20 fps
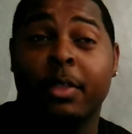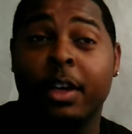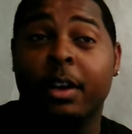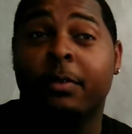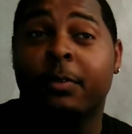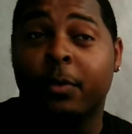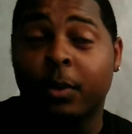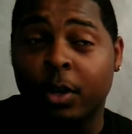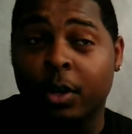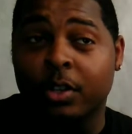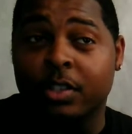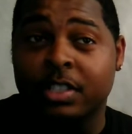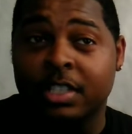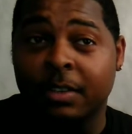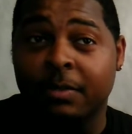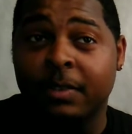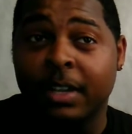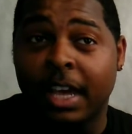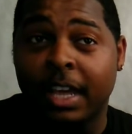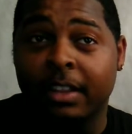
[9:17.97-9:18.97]
the
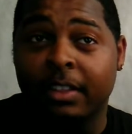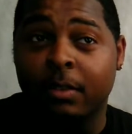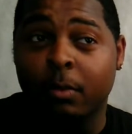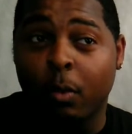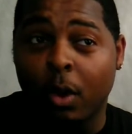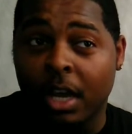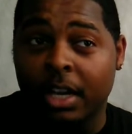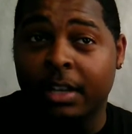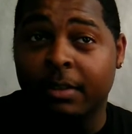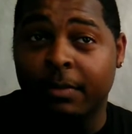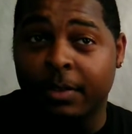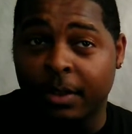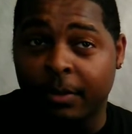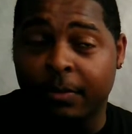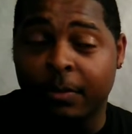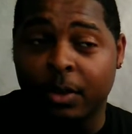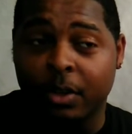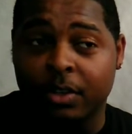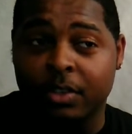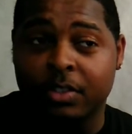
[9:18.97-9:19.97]
first, if not one of the
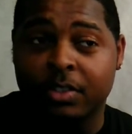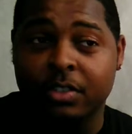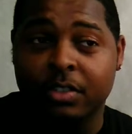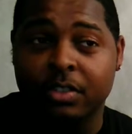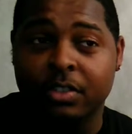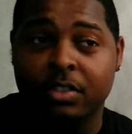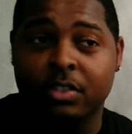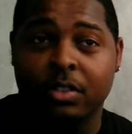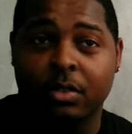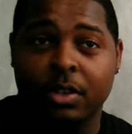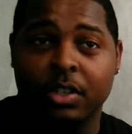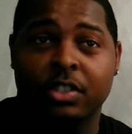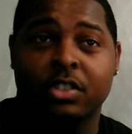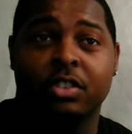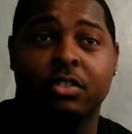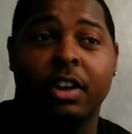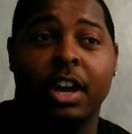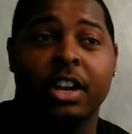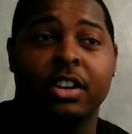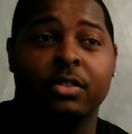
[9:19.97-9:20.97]
first
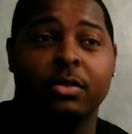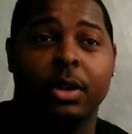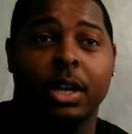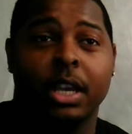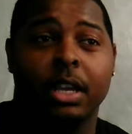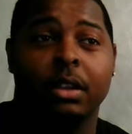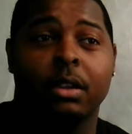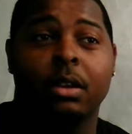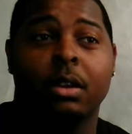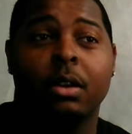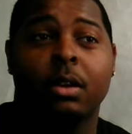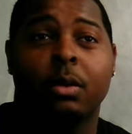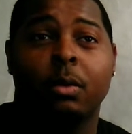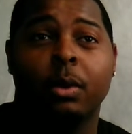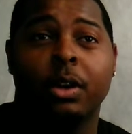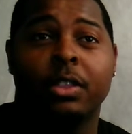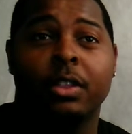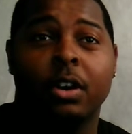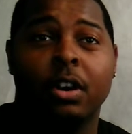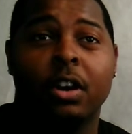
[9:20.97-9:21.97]
students to graduate
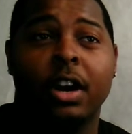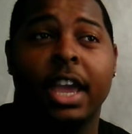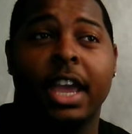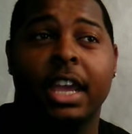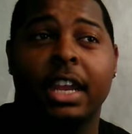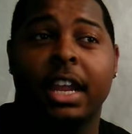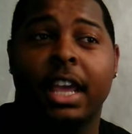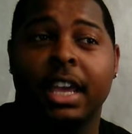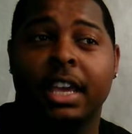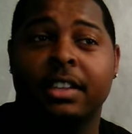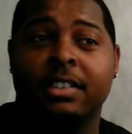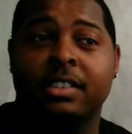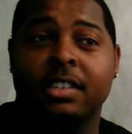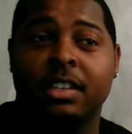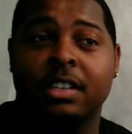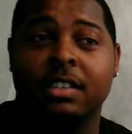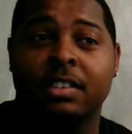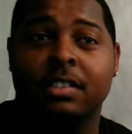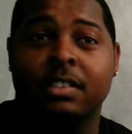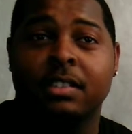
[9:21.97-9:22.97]
with all 8
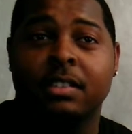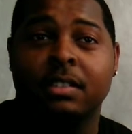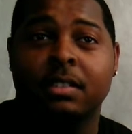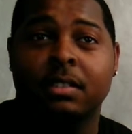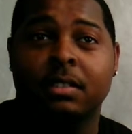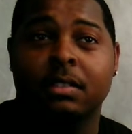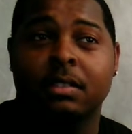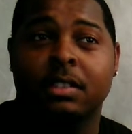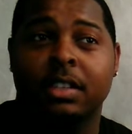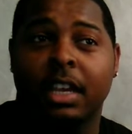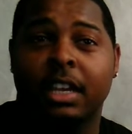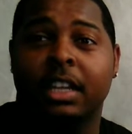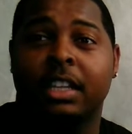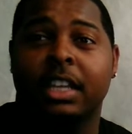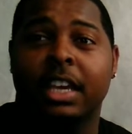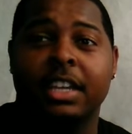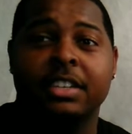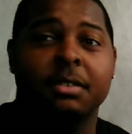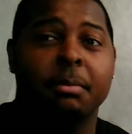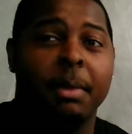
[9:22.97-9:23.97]
ASCs,
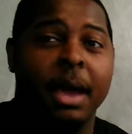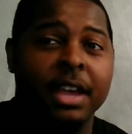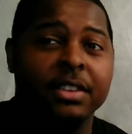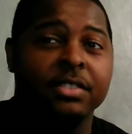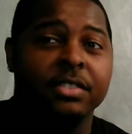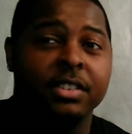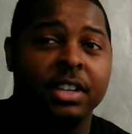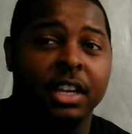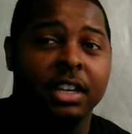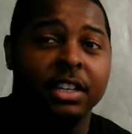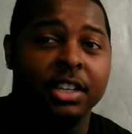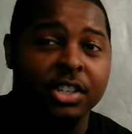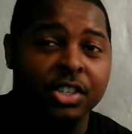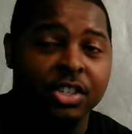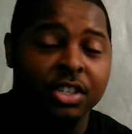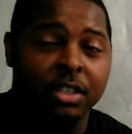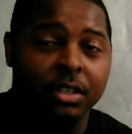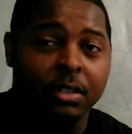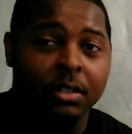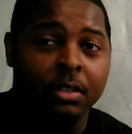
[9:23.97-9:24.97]
technically as a master
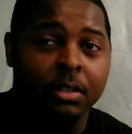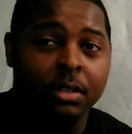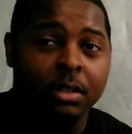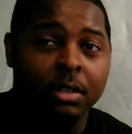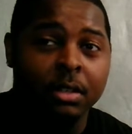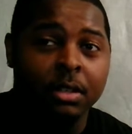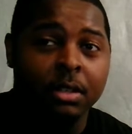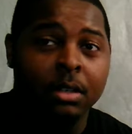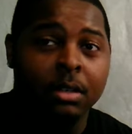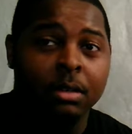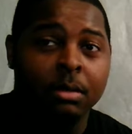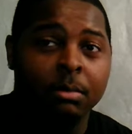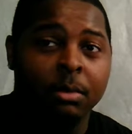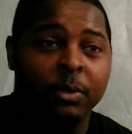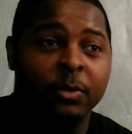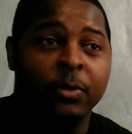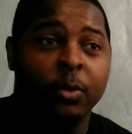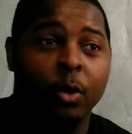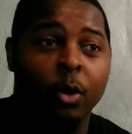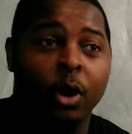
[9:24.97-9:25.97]
technician,
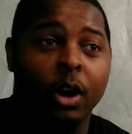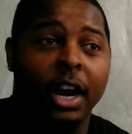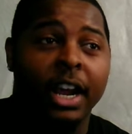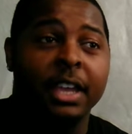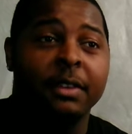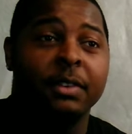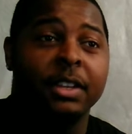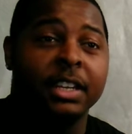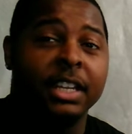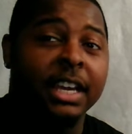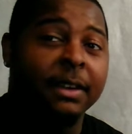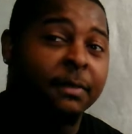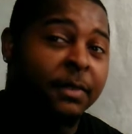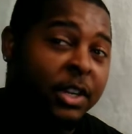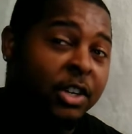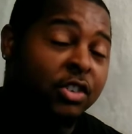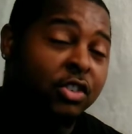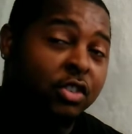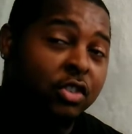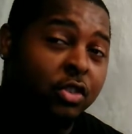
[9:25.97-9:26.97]
before I even
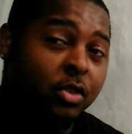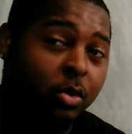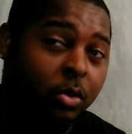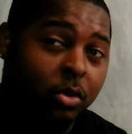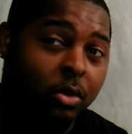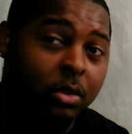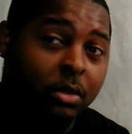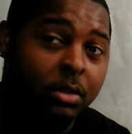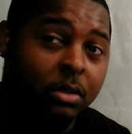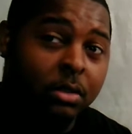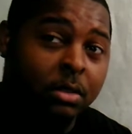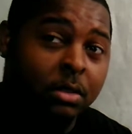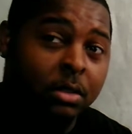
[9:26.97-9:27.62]
finished the school.